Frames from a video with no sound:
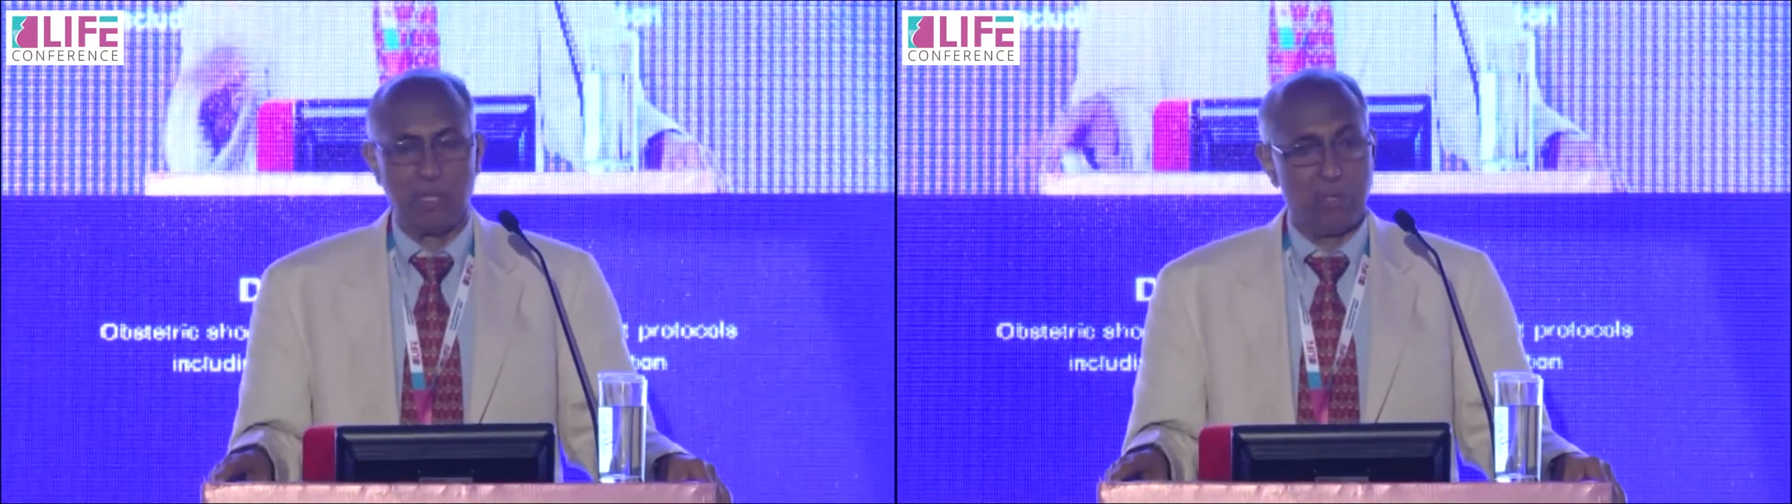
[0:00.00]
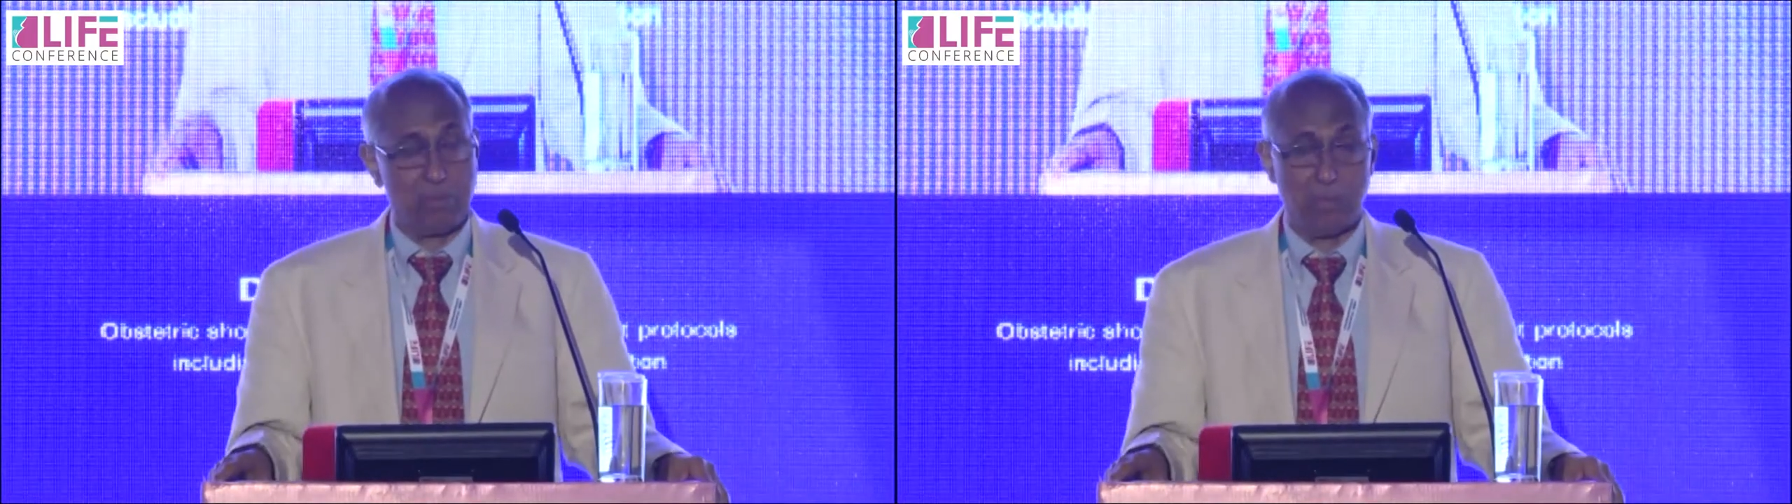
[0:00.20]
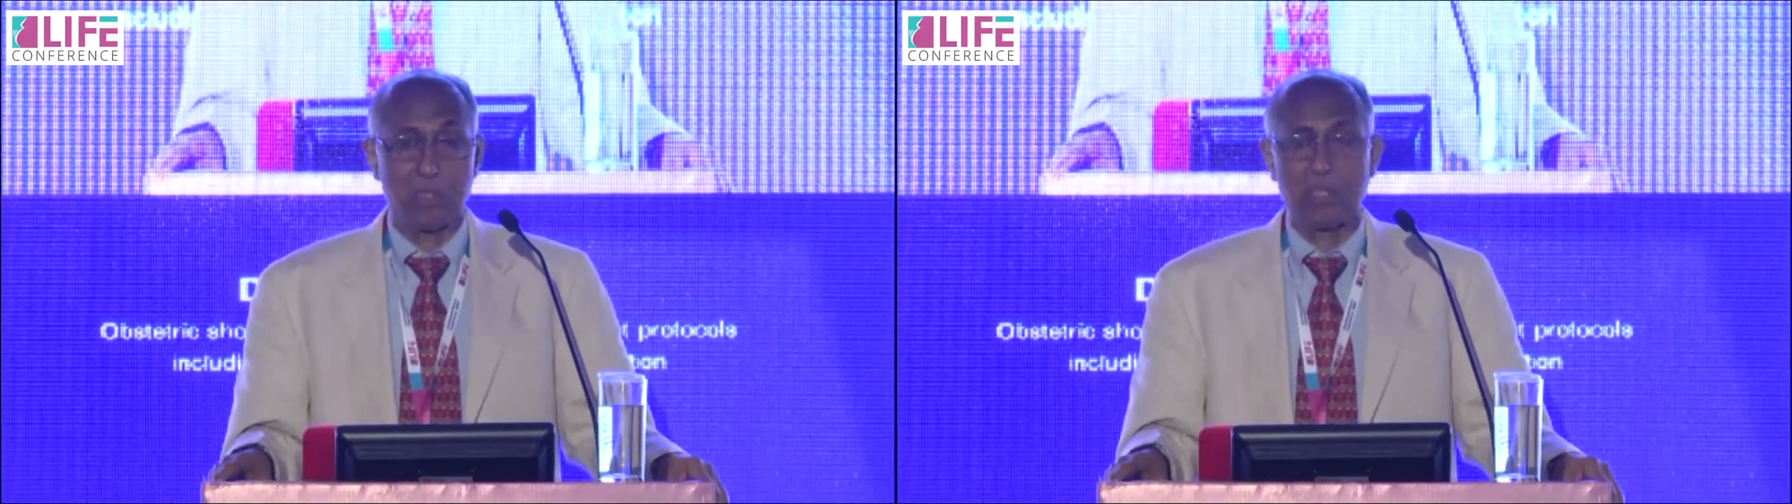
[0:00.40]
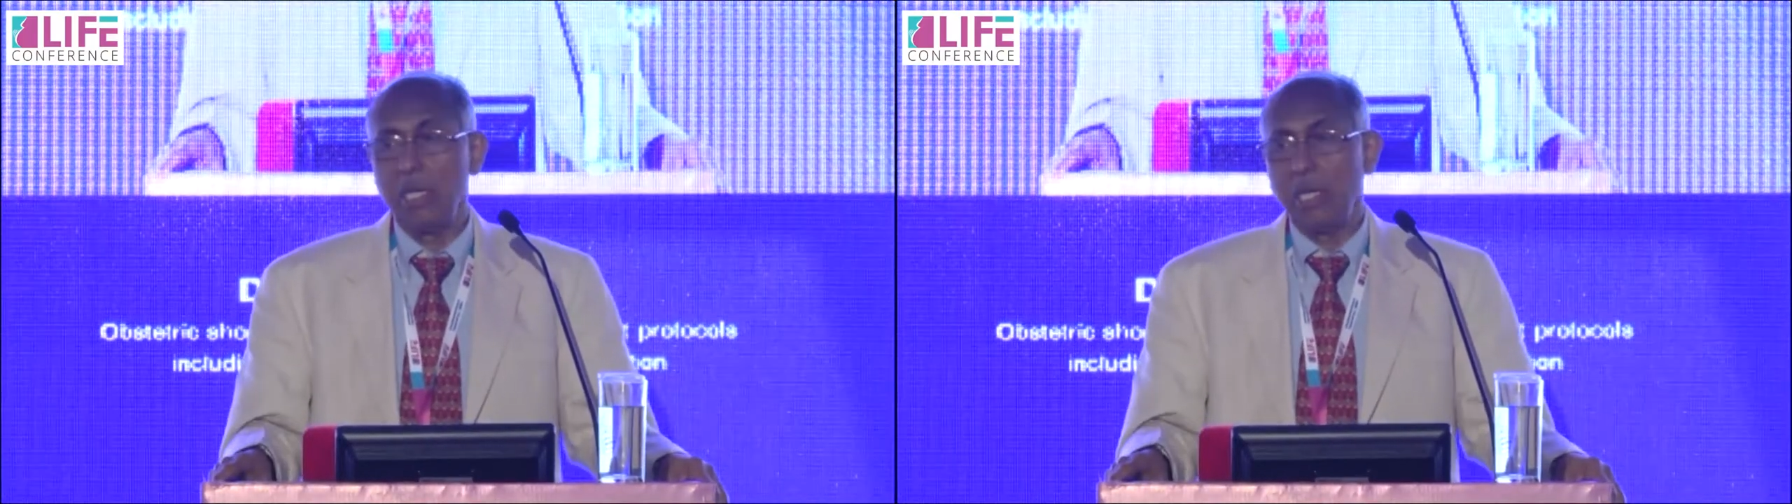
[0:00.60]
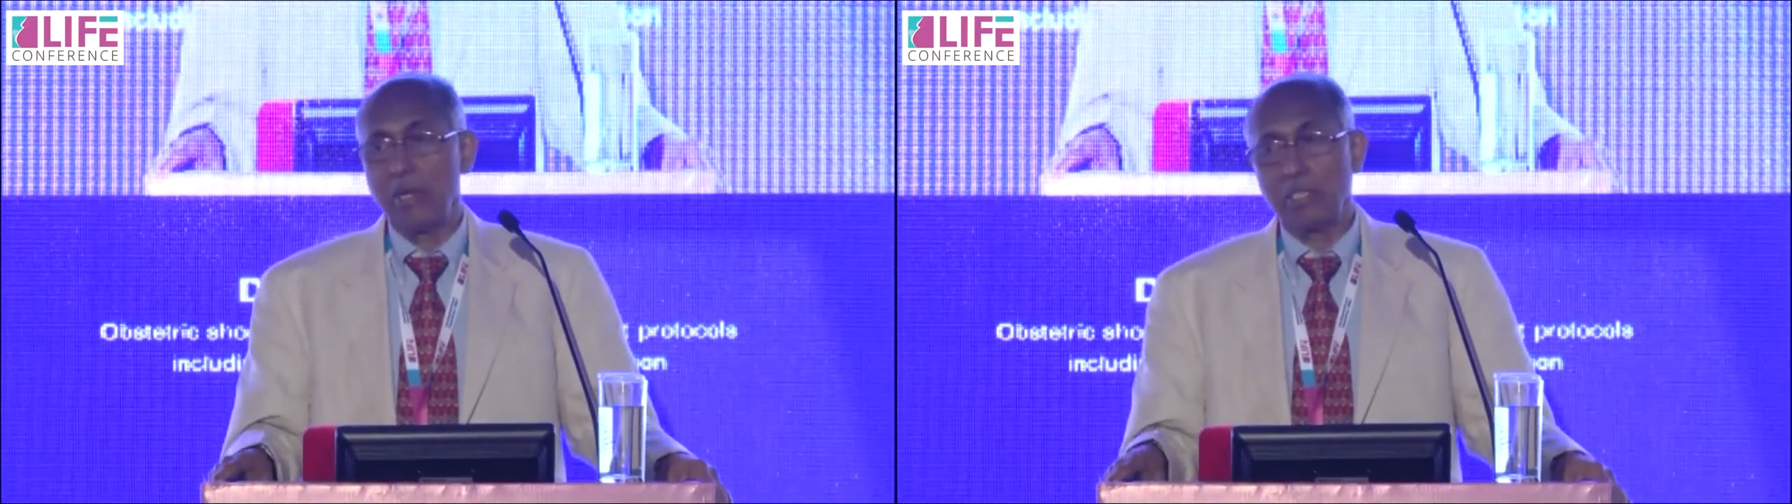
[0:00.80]
Of course,
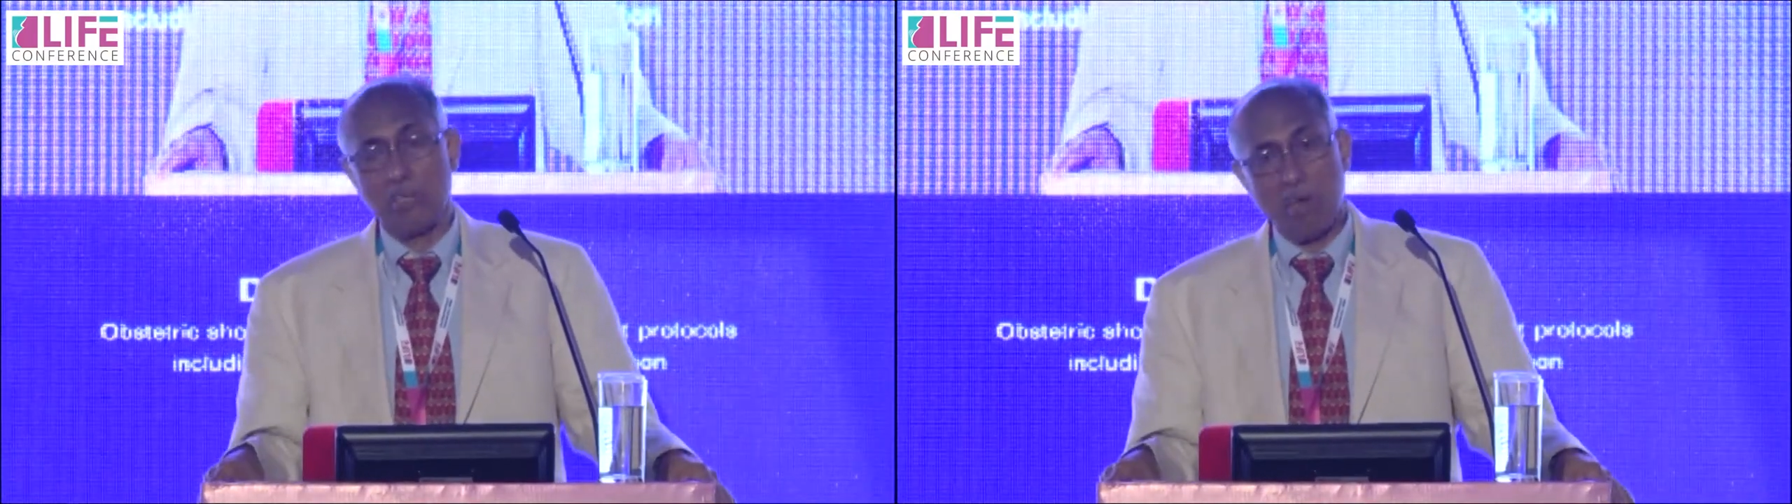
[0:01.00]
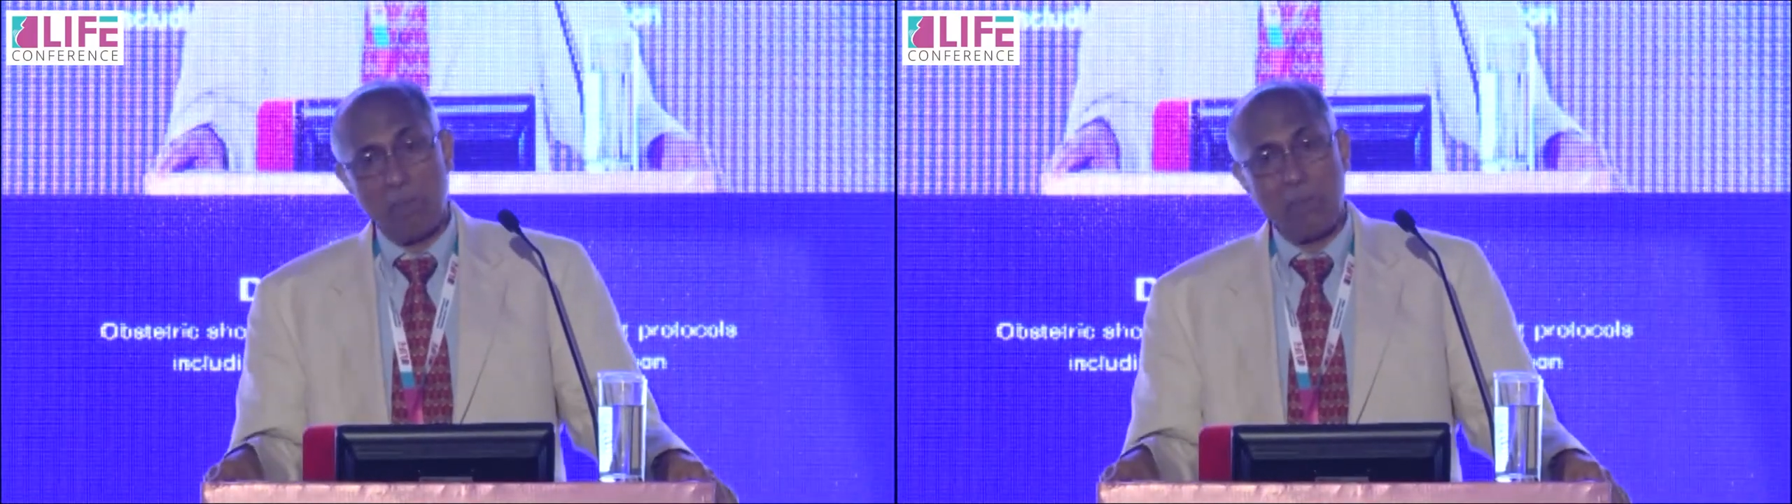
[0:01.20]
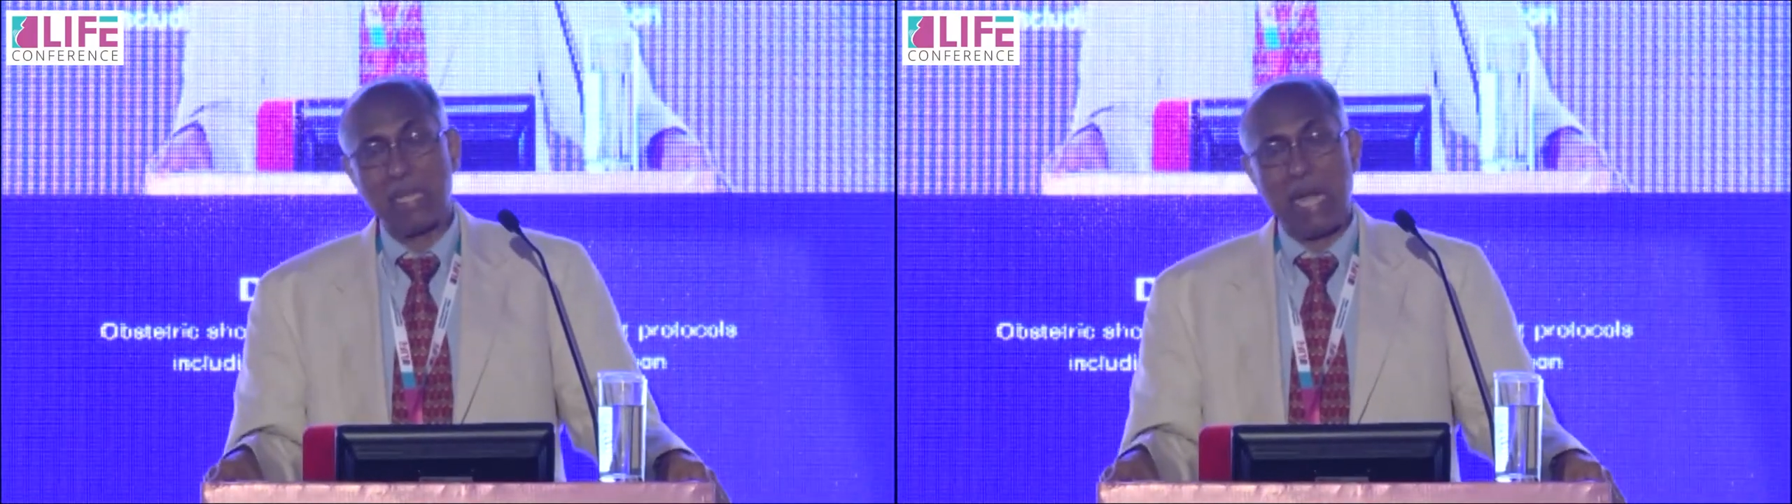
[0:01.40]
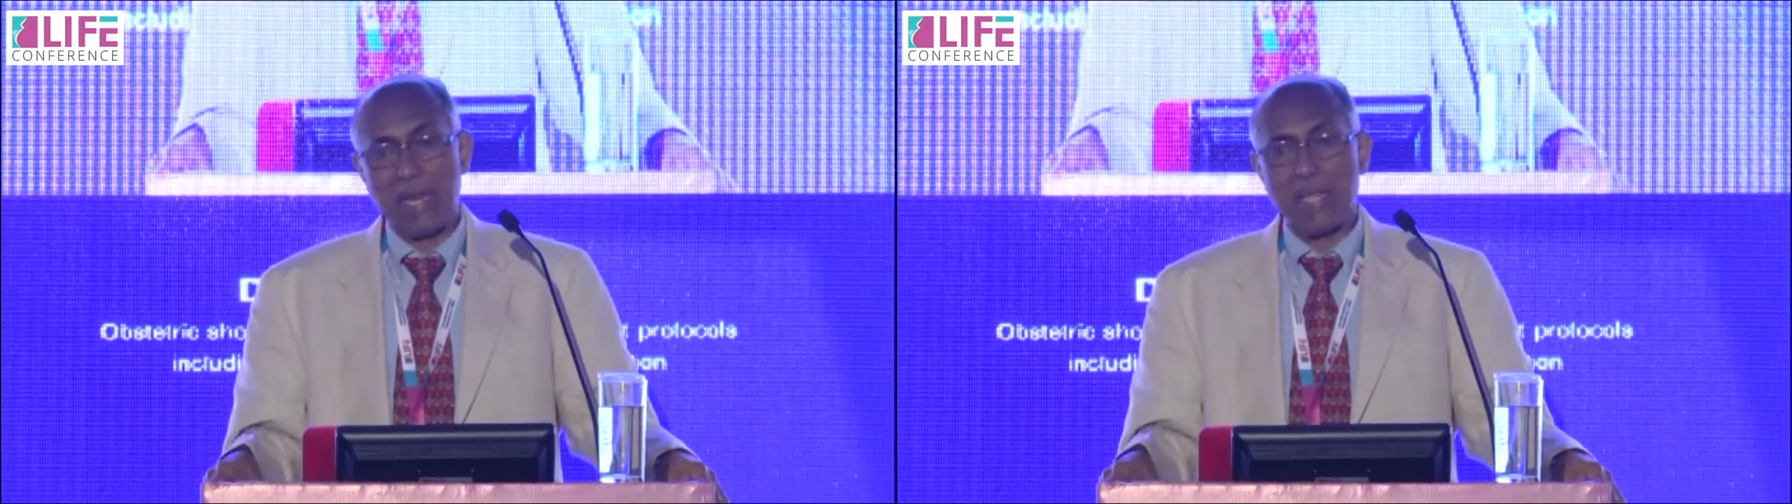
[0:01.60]
you should not be carrying